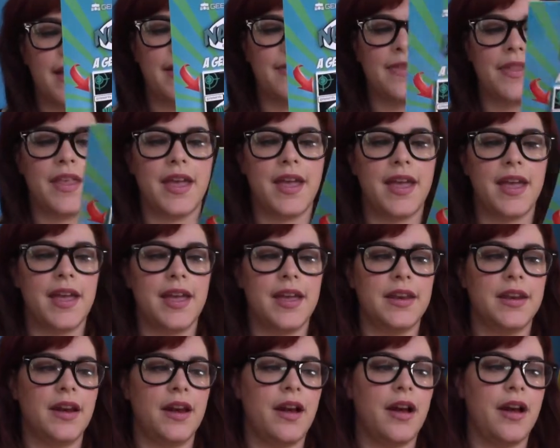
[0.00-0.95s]
And
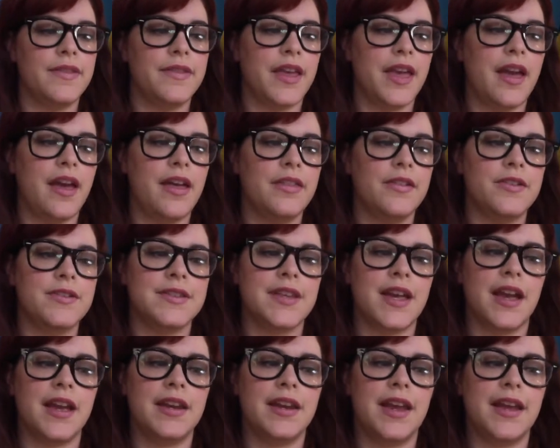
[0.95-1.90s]
then on the other
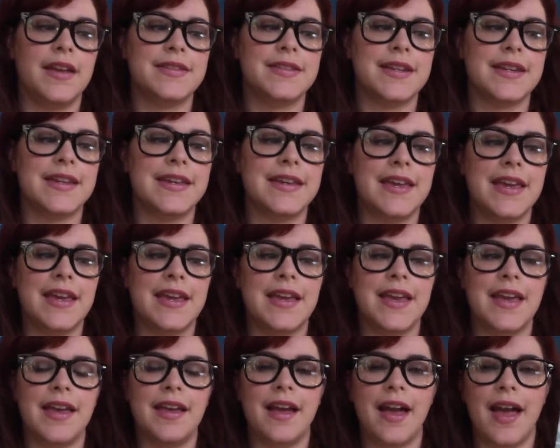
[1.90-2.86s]
side, it's a
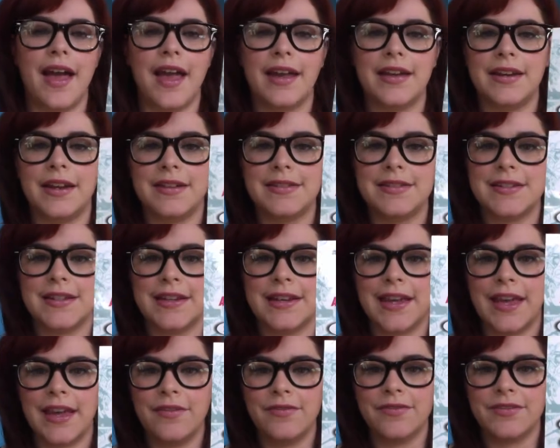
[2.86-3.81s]
geeky guide to
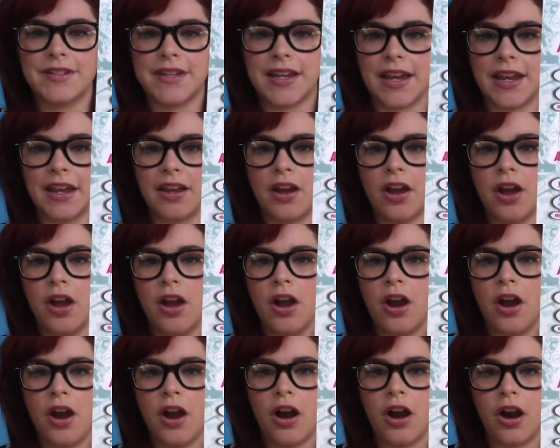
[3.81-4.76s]
gifting.
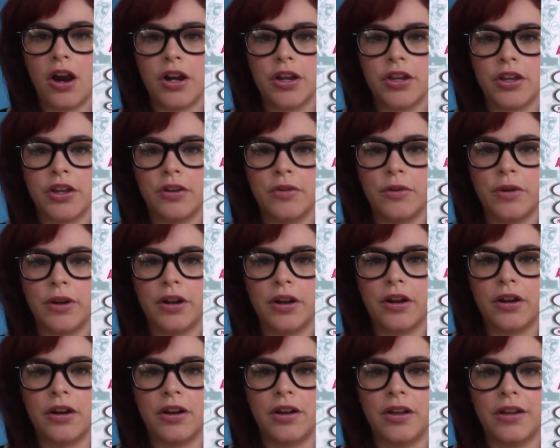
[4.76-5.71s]
Are you a
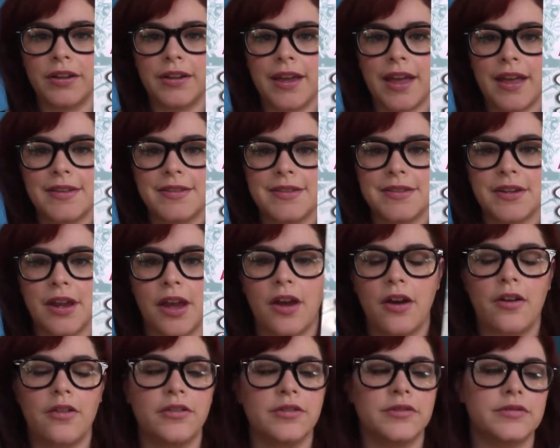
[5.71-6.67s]
girl? Yes,
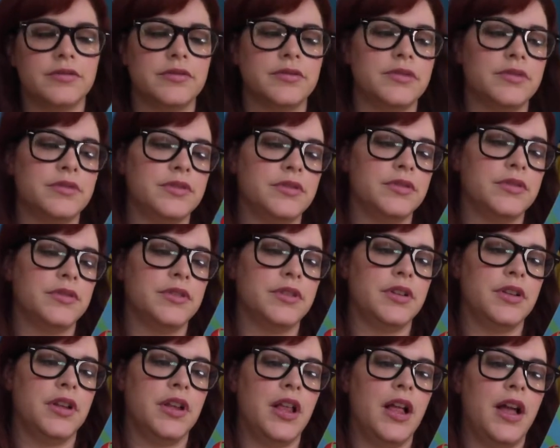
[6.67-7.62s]
no.
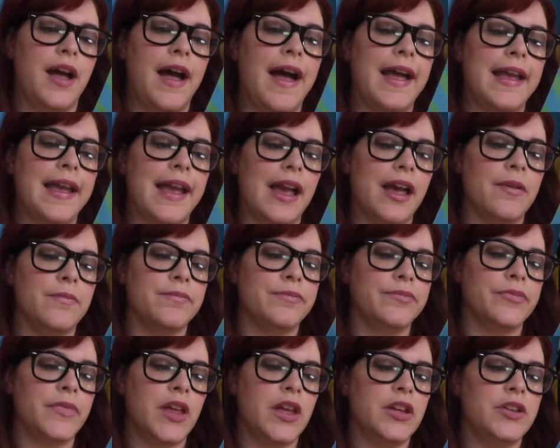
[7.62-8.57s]
I am.
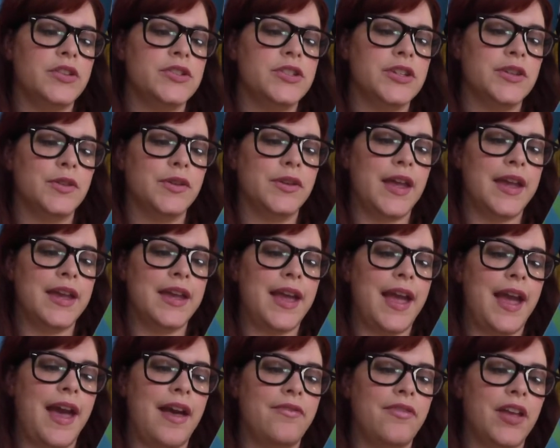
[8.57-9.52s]
Do you like
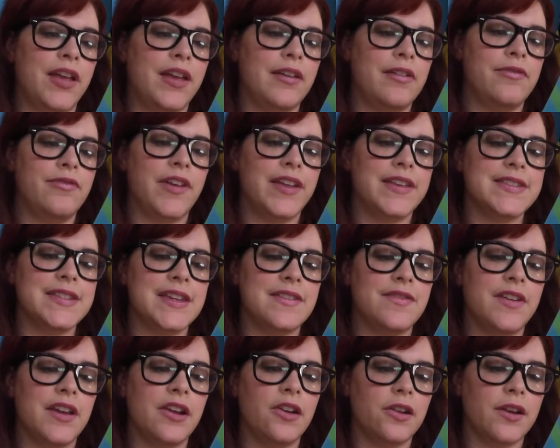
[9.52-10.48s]
having fancy
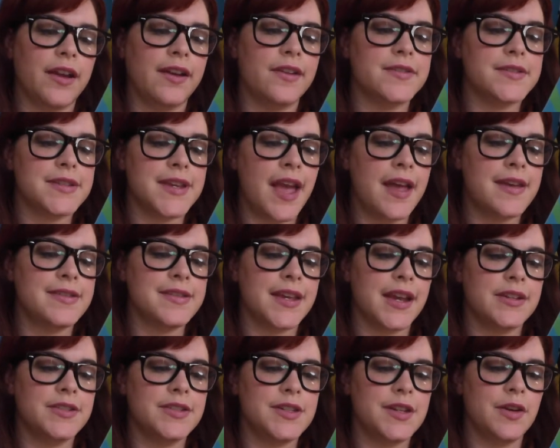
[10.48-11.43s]
fingernails? Yes,
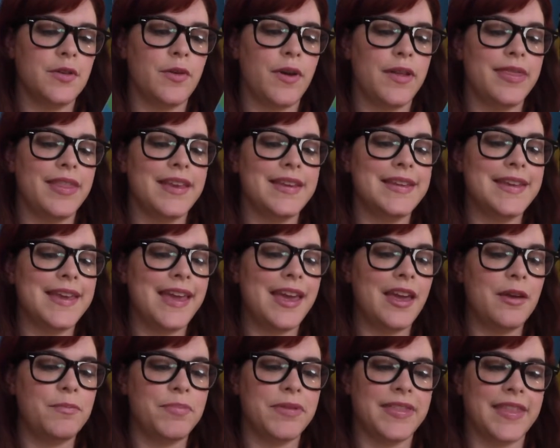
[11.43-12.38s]
I do. Then
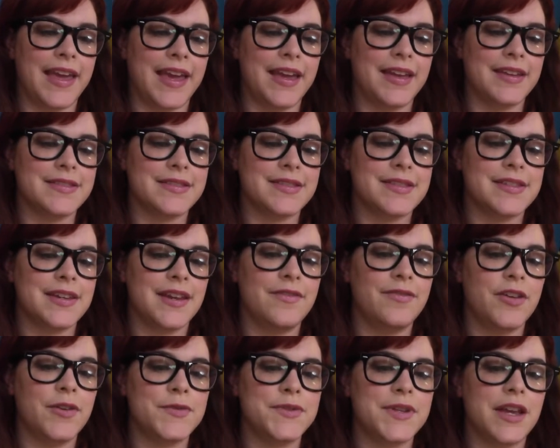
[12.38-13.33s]
keep these.
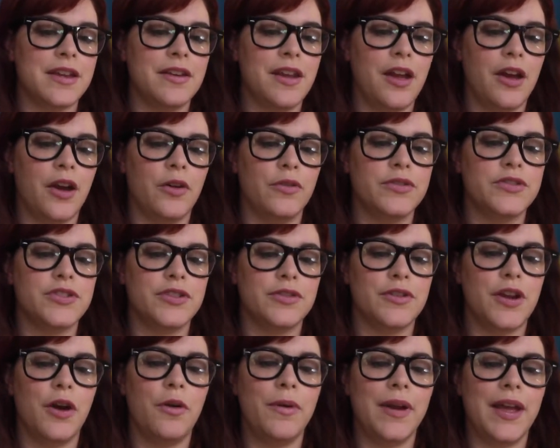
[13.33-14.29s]
If you say no, do you
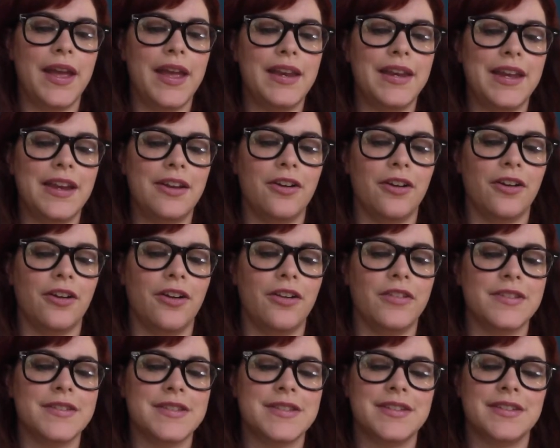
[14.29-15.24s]
know any
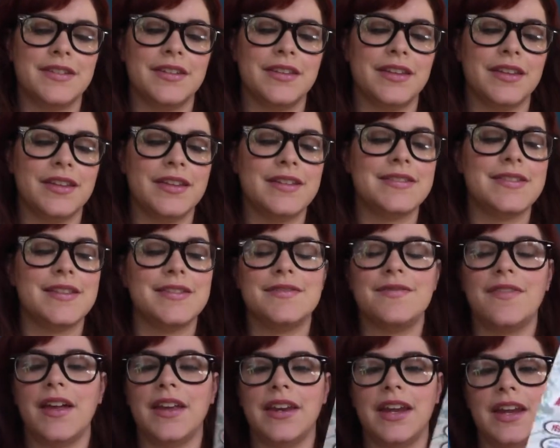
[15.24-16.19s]
girls? This is
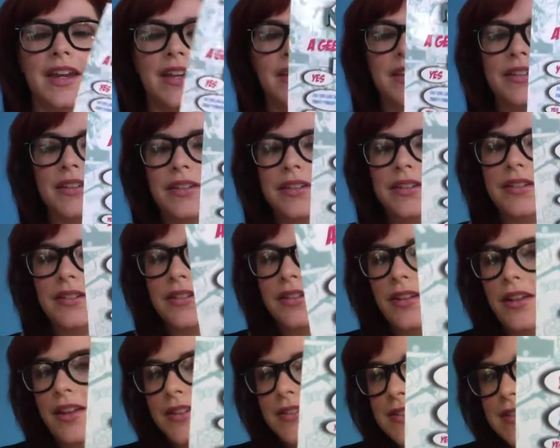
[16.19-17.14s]
funny.
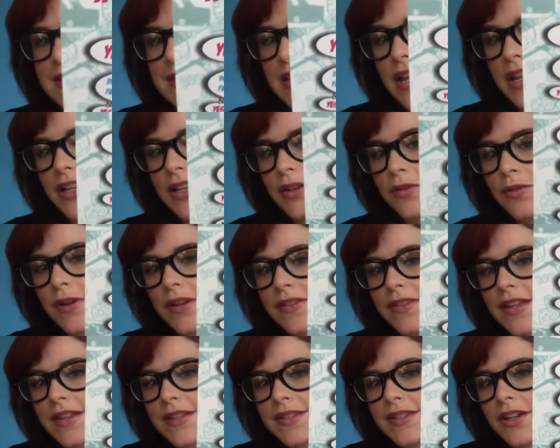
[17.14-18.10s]
I'll just let you read
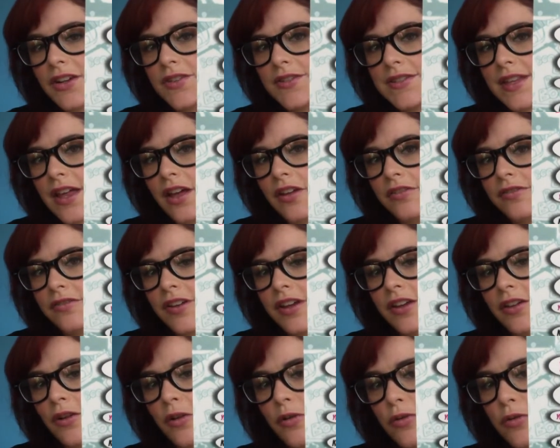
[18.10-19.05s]
this yourself
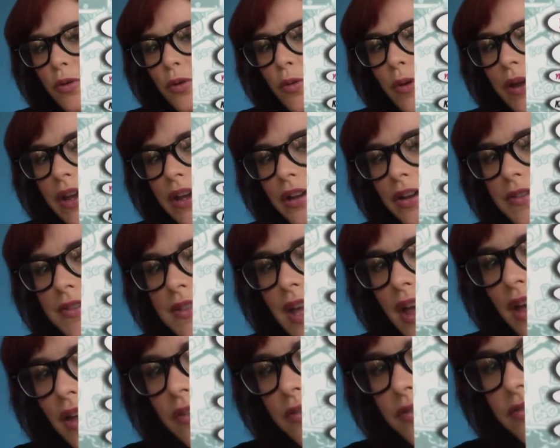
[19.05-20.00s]
and go through it
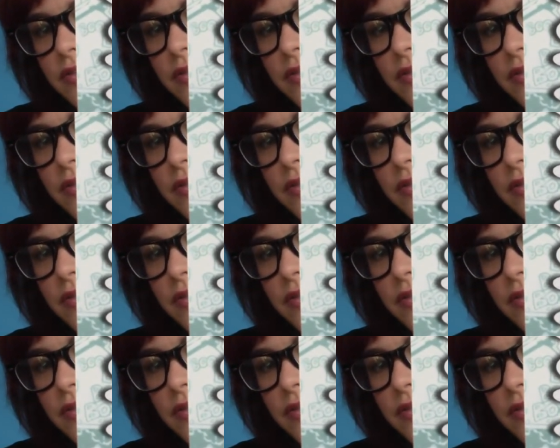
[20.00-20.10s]
yourself.